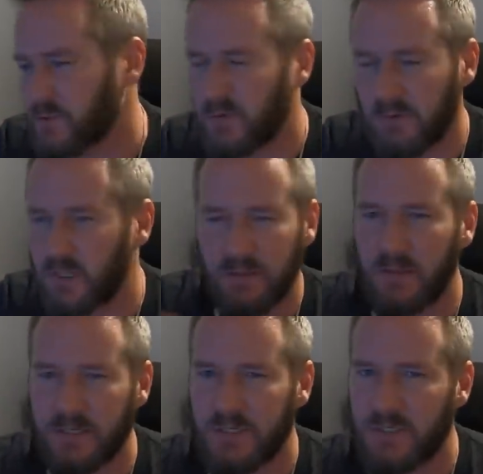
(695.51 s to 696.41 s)
So
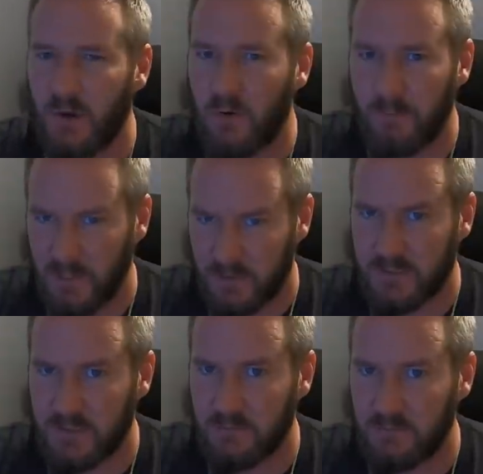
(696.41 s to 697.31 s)
let's just go to
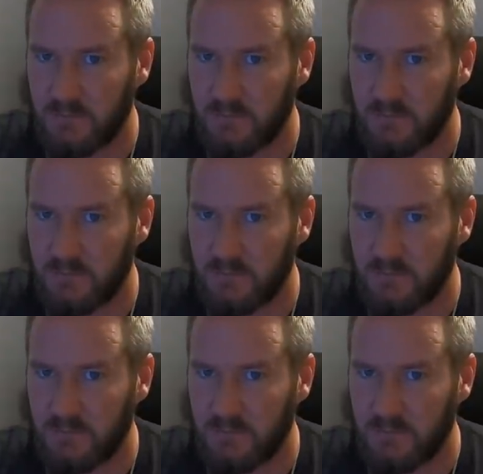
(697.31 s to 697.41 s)
myths.